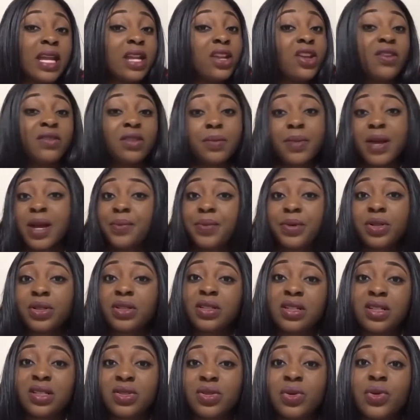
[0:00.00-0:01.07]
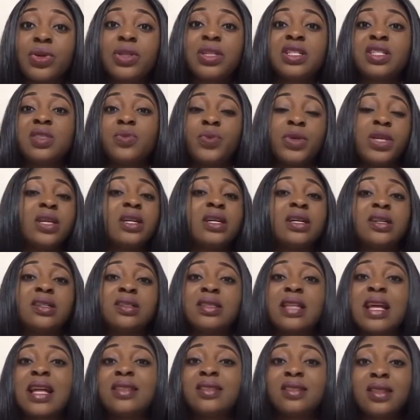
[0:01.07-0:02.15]
any of the bipolar disorders,
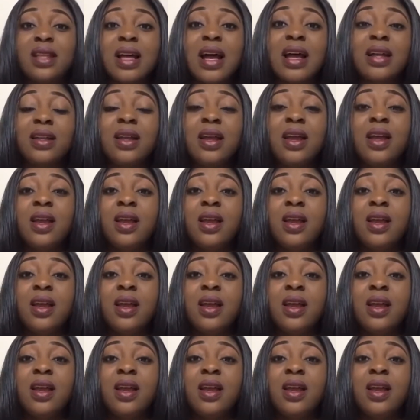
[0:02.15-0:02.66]
because that's not